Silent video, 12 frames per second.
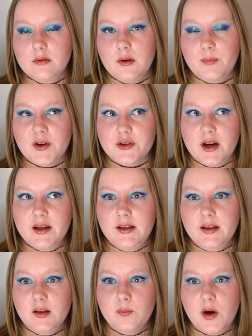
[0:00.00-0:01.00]
because I
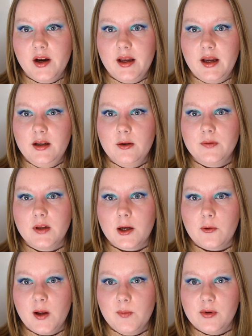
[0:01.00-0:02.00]
didn't buy any of the
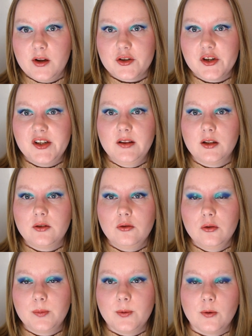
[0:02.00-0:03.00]
cream blushes in the
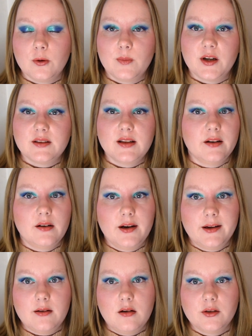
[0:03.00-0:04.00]
tube format, then
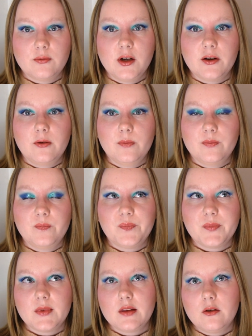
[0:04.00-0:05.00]
I can't really
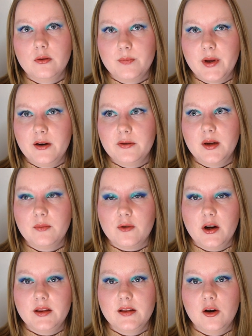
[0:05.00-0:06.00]
compare them
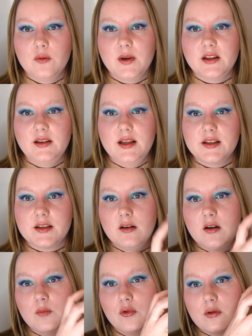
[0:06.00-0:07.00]
right now, but these
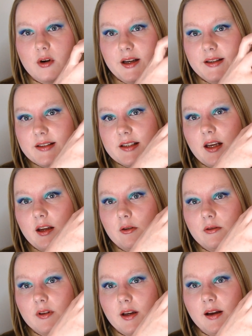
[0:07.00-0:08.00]
are more, I'd say,
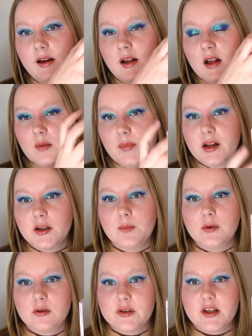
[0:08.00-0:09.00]
on the
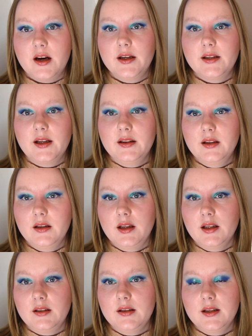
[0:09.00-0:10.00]
buildable side, and
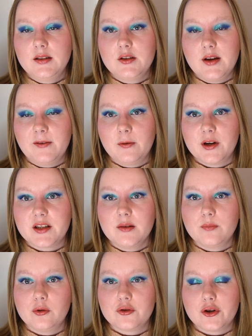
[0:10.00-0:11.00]
it did, for
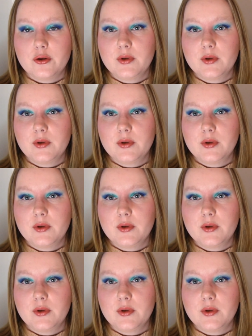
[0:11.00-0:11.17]
example, show